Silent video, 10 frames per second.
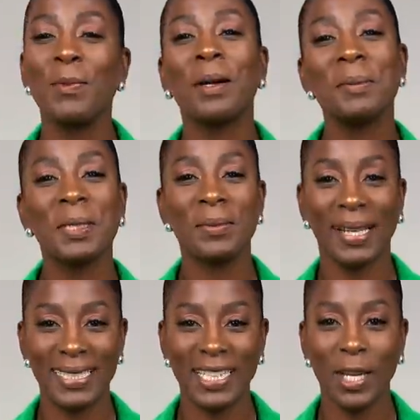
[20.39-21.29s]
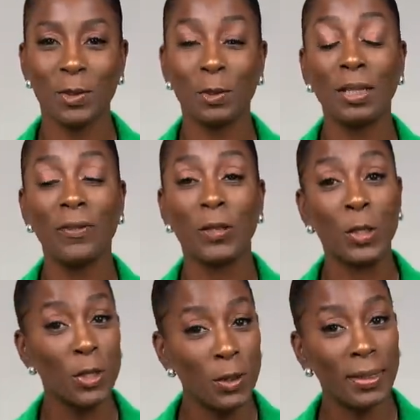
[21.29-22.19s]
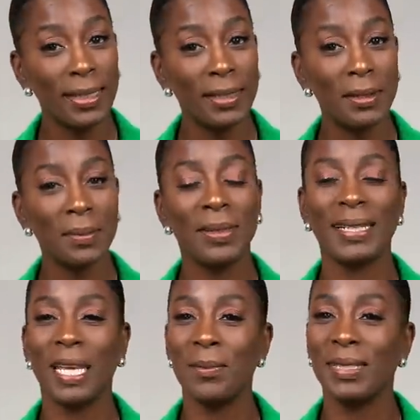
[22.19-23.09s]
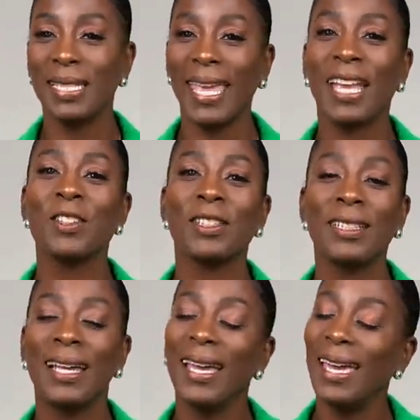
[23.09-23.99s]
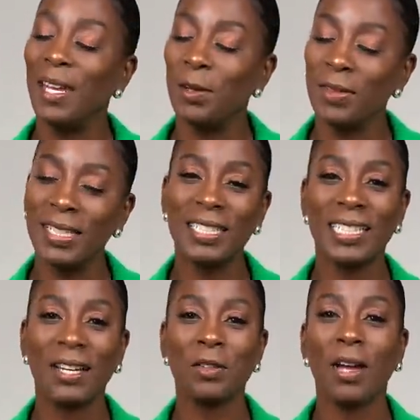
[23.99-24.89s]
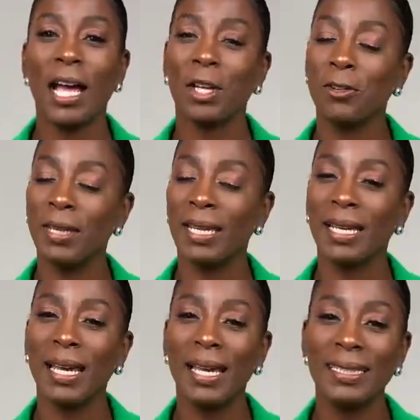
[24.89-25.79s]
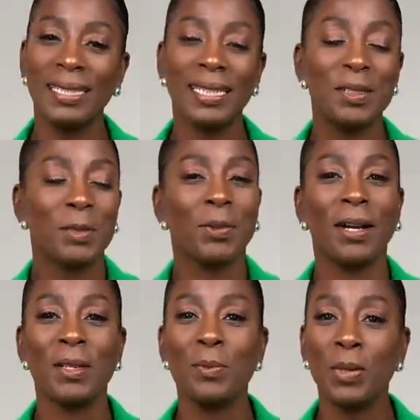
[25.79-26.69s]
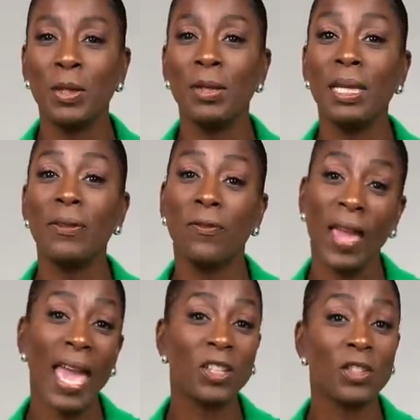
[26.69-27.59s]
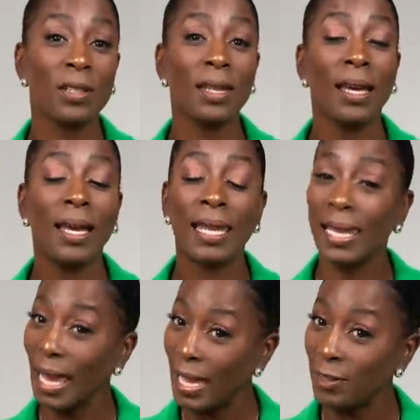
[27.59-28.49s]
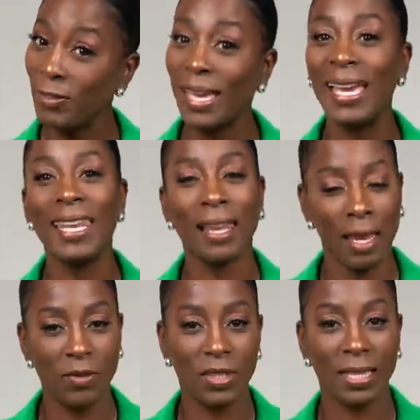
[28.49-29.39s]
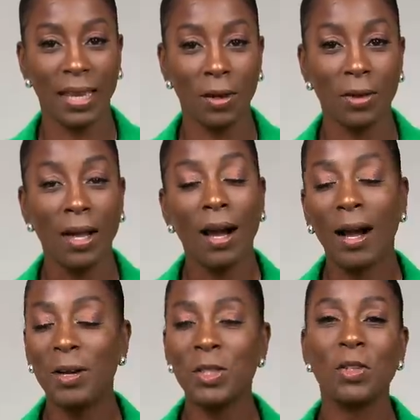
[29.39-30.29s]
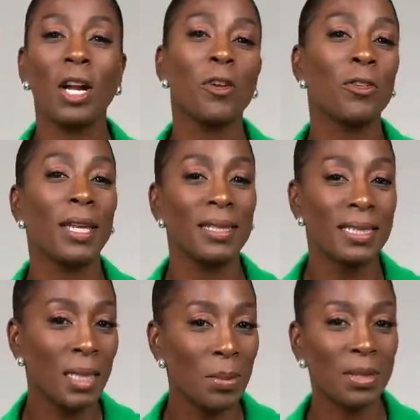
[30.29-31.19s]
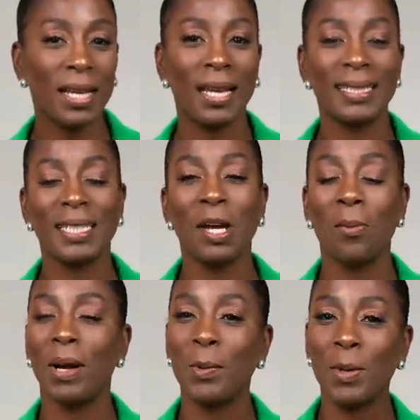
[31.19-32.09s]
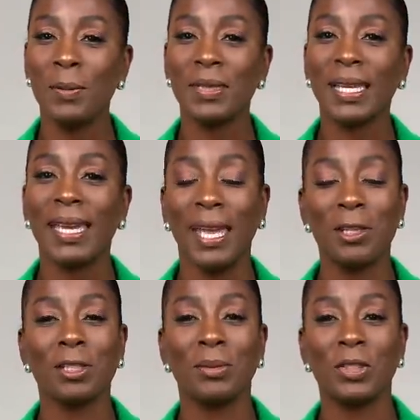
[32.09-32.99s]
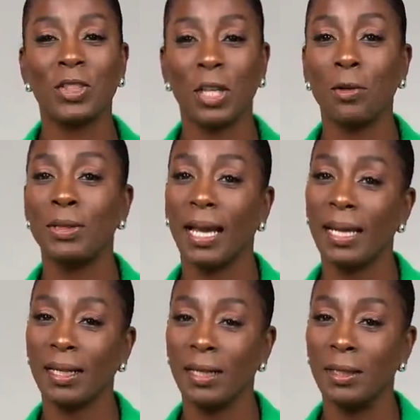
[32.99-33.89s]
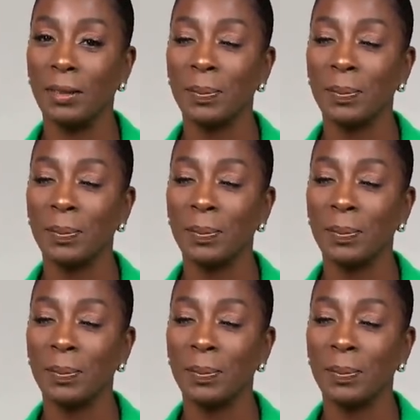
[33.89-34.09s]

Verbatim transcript: welcome to my channel. If you're new here, my name is Angela, and on this channel I create content surrounding beauty, fashion, life, and lifestyle. Also, I create similar content on my website, angelamichelle.com.